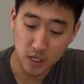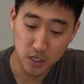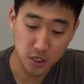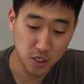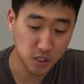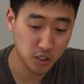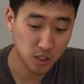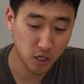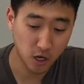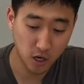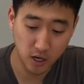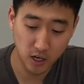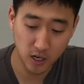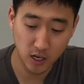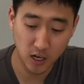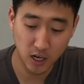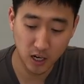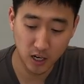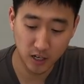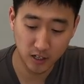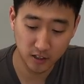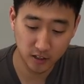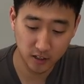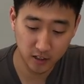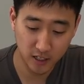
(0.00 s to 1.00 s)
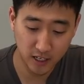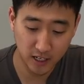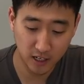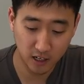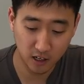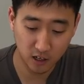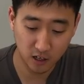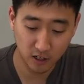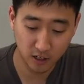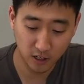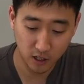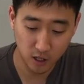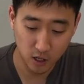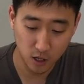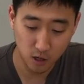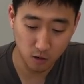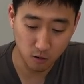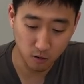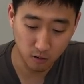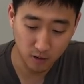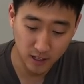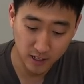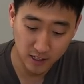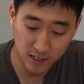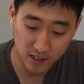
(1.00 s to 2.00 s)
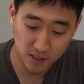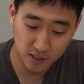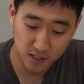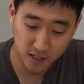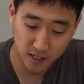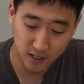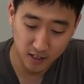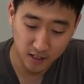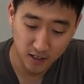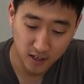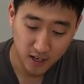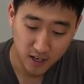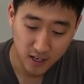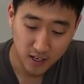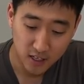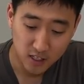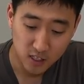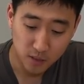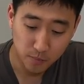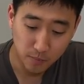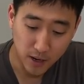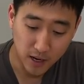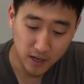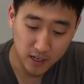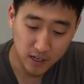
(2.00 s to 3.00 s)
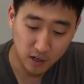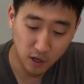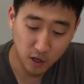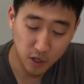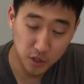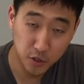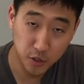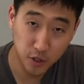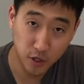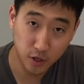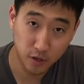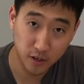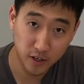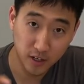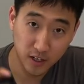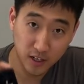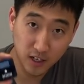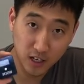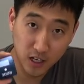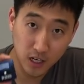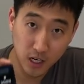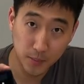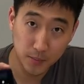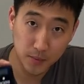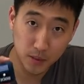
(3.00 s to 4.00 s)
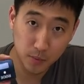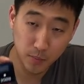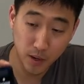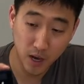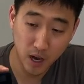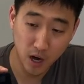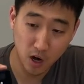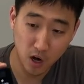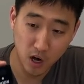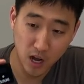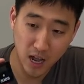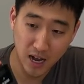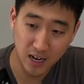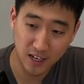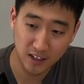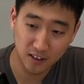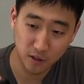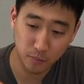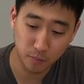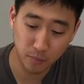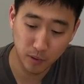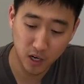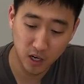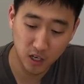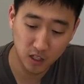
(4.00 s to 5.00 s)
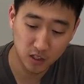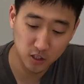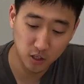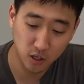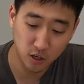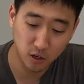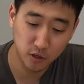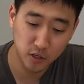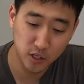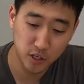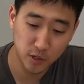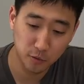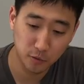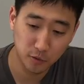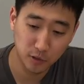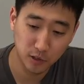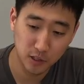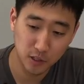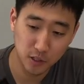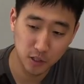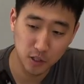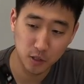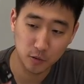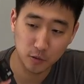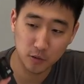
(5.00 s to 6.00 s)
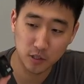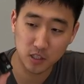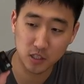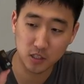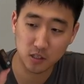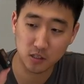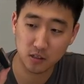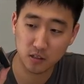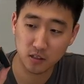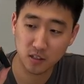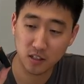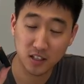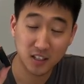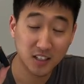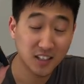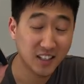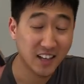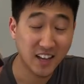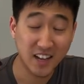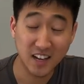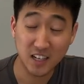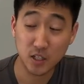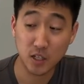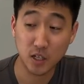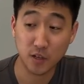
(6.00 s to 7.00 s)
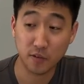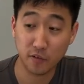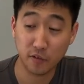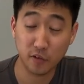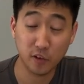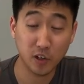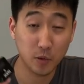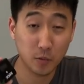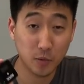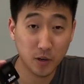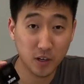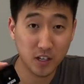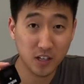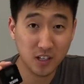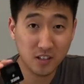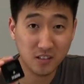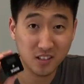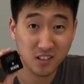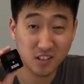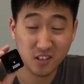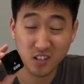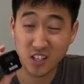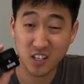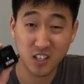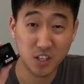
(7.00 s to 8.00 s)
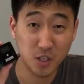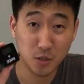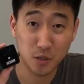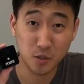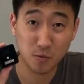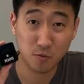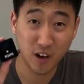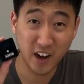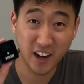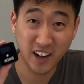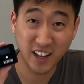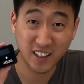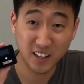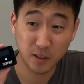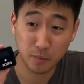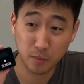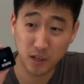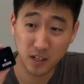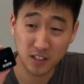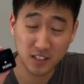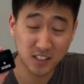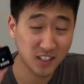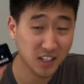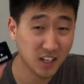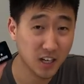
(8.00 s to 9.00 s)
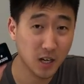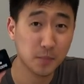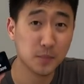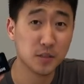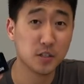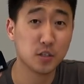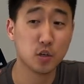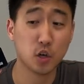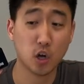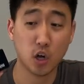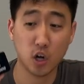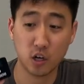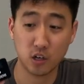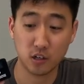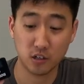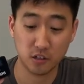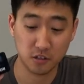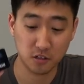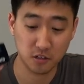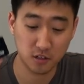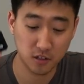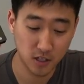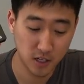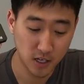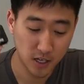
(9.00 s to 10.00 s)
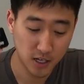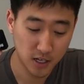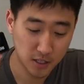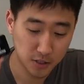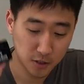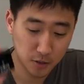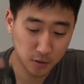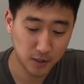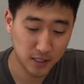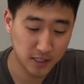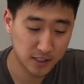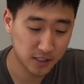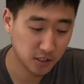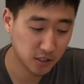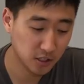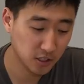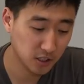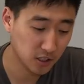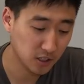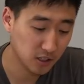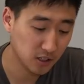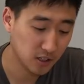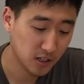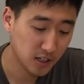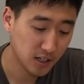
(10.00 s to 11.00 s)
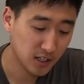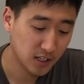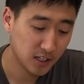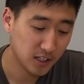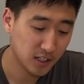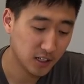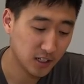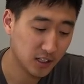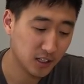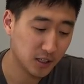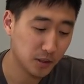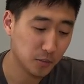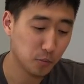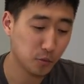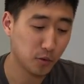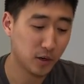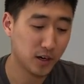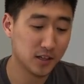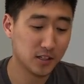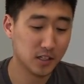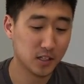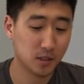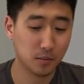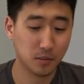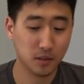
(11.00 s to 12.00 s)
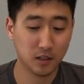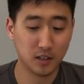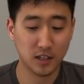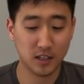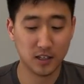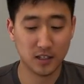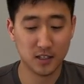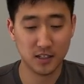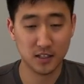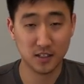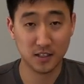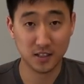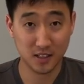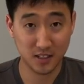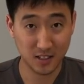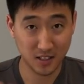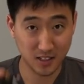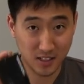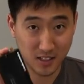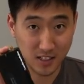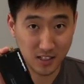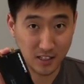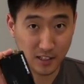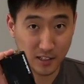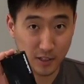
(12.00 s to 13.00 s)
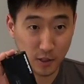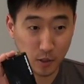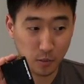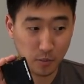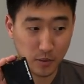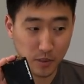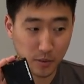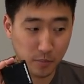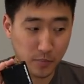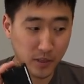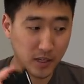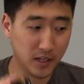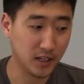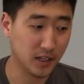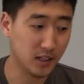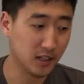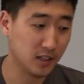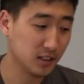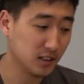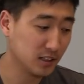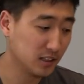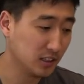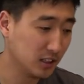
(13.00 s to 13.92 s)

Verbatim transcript: Just turn it on, kick it on and go. Like I said, it's made in Australia, comes paired out of the box. All you really do is, actually if you really want to use it, you can use it right out of the box. It comes charged, so that's good. Um, whereas something like this is a little bit big.